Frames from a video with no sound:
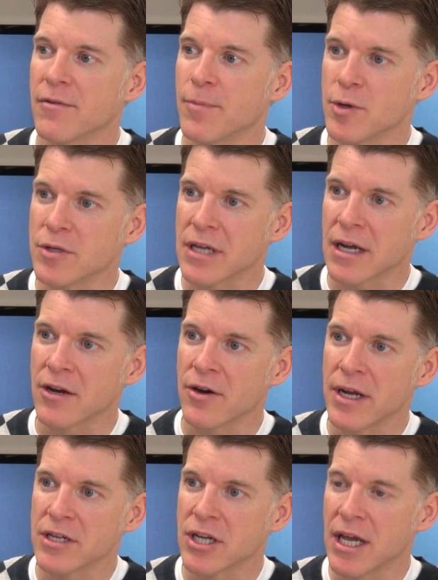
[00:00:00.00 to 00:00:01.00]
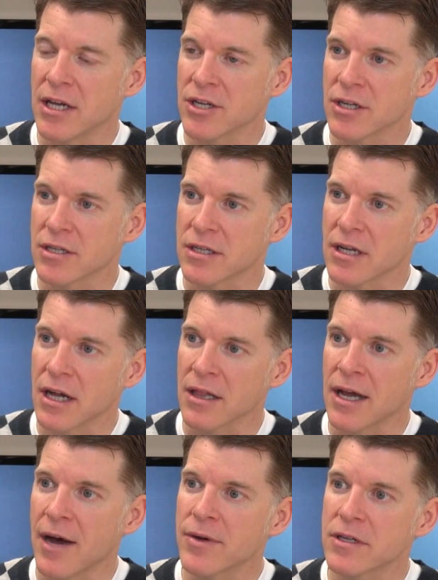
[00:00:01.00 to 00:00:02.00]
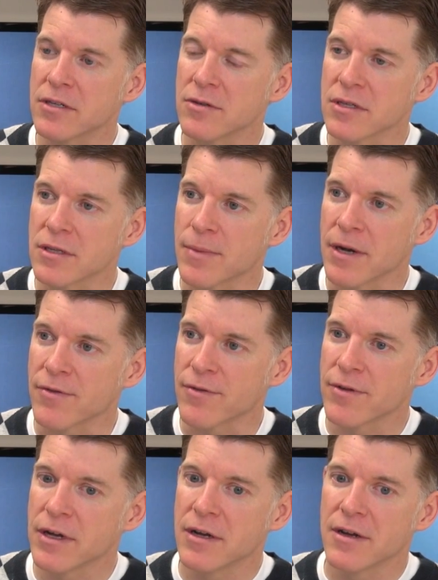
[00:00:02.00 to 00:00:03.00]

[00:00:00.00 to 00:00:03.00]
post-secondary education, is allowing students a bit of